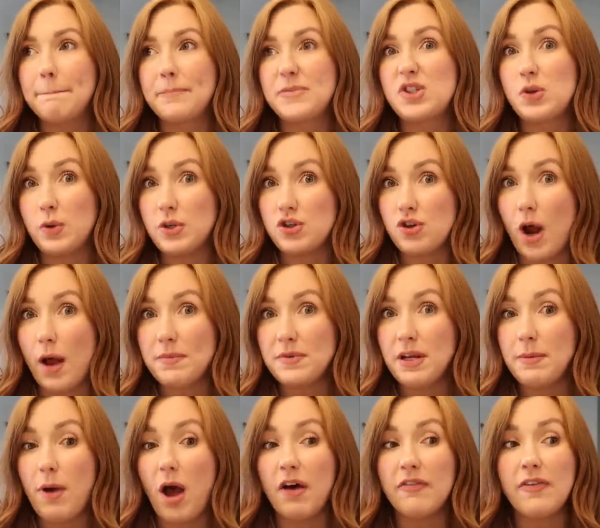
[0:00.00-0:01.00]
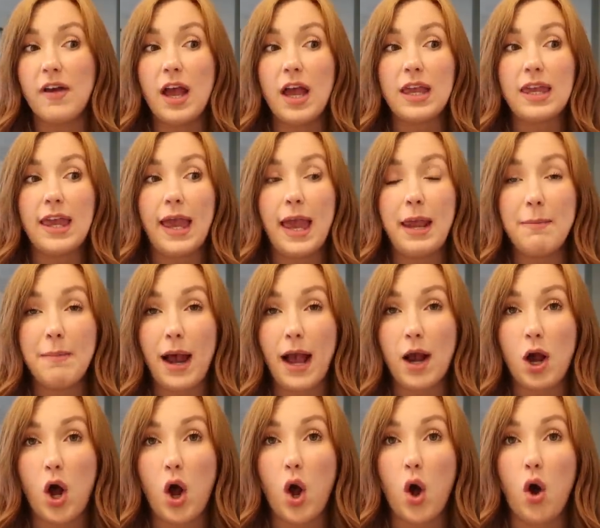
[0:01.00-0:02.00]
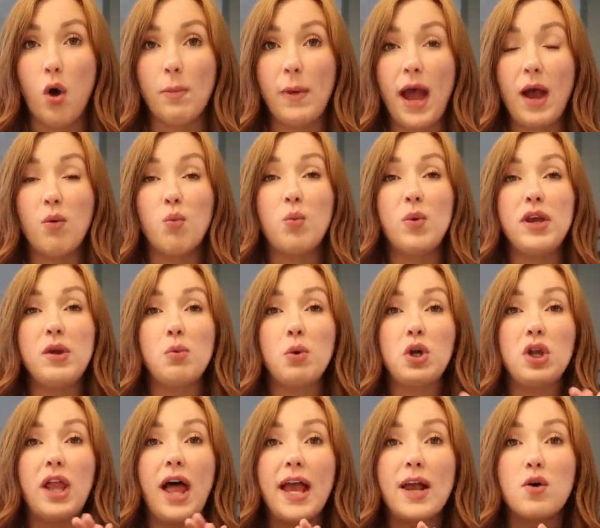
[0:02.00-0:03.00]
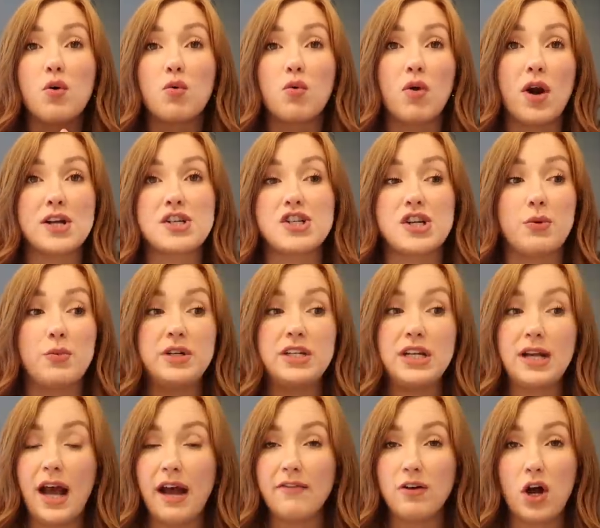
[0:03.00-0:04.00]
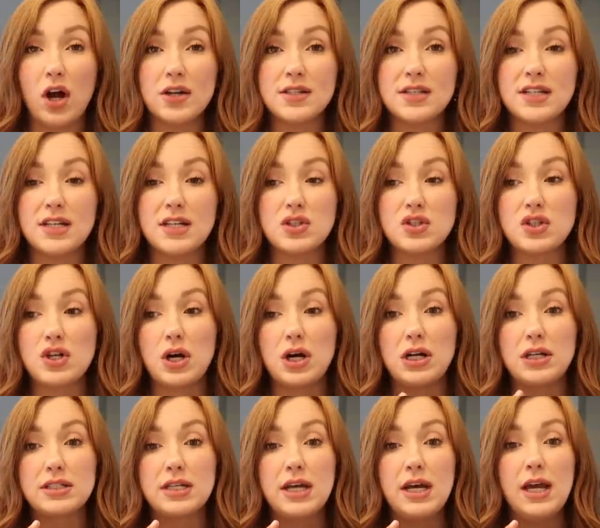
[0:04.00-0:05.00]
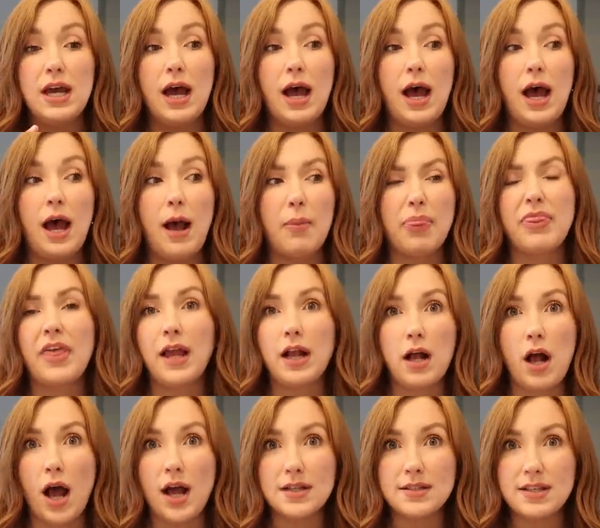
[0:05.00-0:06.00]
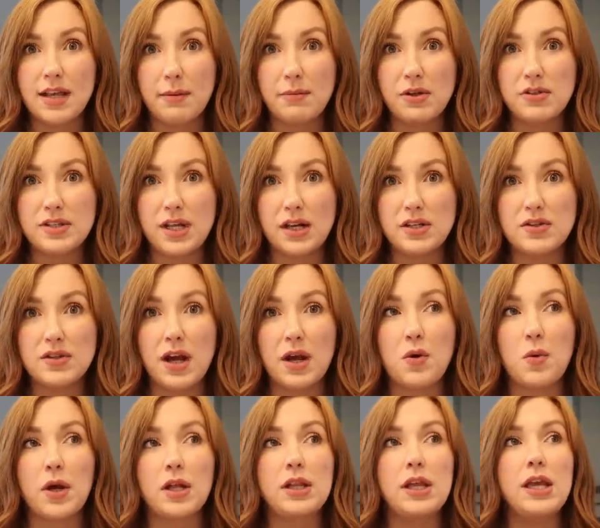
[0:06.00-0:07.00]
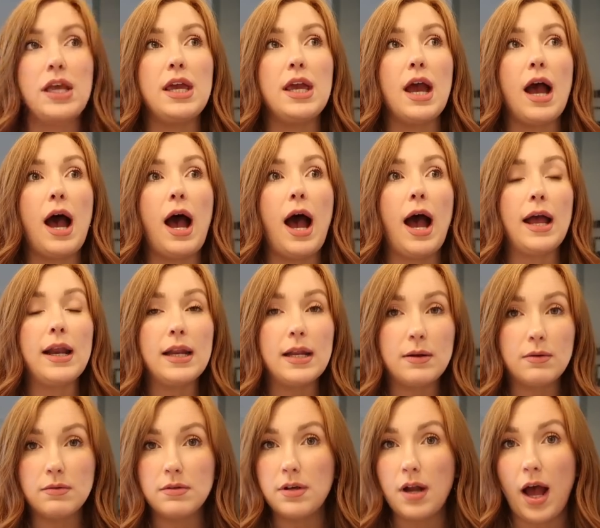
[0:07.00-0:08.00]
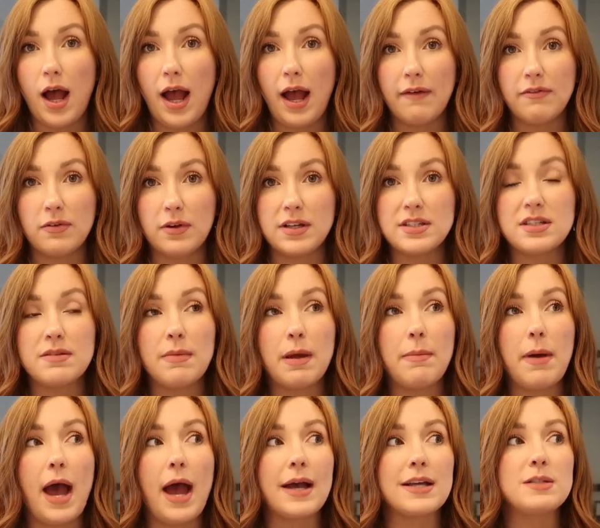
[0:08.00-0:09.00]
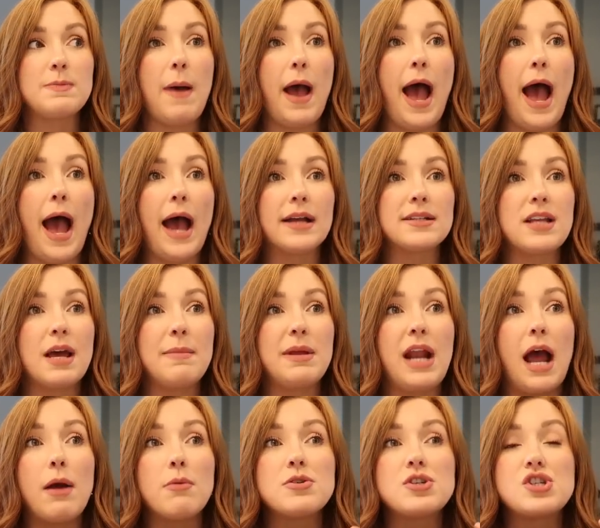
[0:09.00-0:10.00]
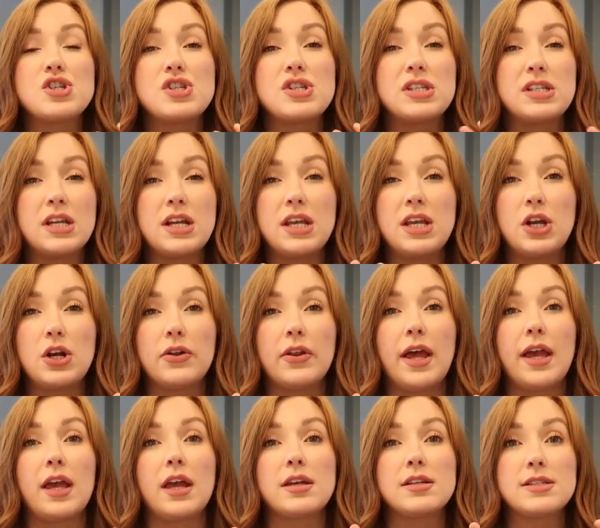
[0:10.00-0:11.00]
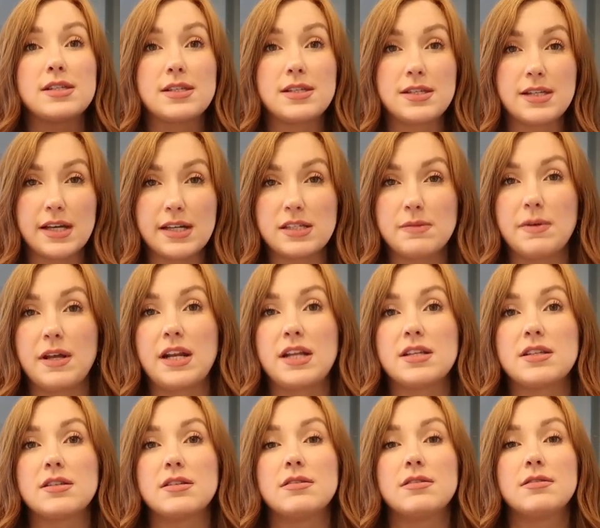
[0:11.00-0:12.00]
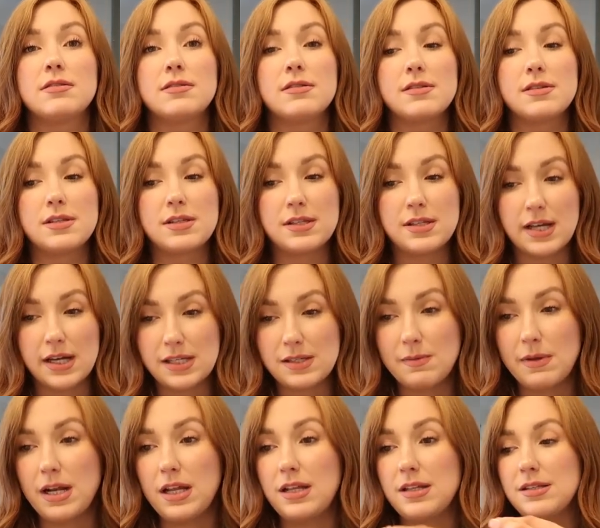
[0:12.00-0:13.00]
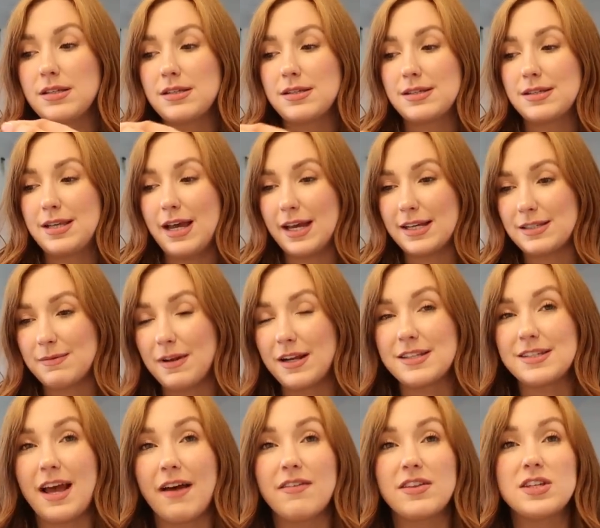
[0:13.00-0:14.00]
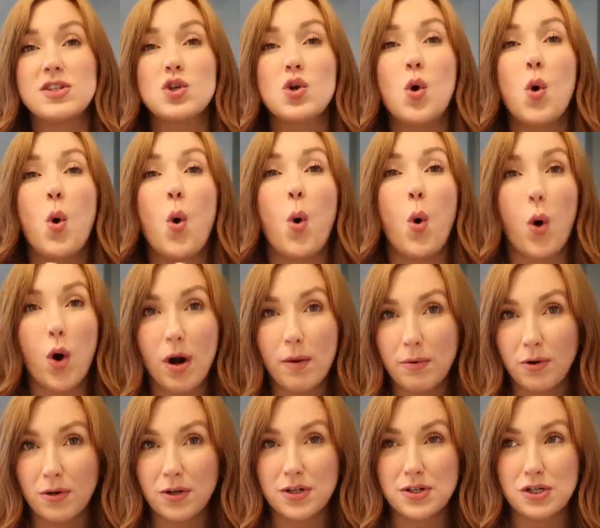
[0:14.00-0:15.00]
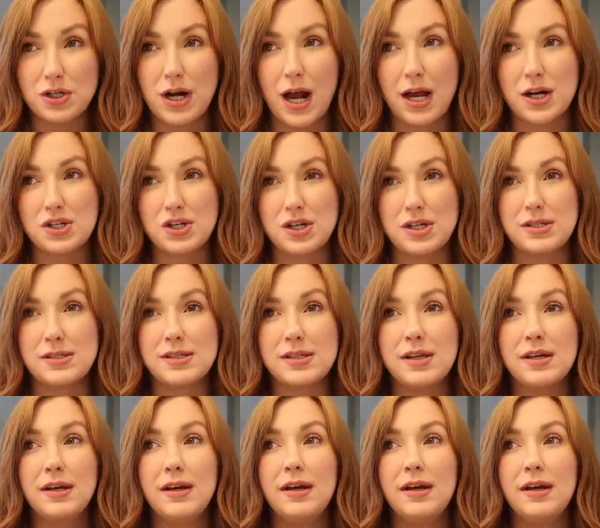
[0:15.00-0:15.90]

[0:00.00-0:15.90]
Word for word: So we dropped him off came back home and we were like rushing. We didn't have a car seat installed. Um, thank God Sam knows how to do that quickly. I did not have the rest of my bags packed. I mean, I was just sitting here like six minutes, six minutes, six minutes having these horrible contractions.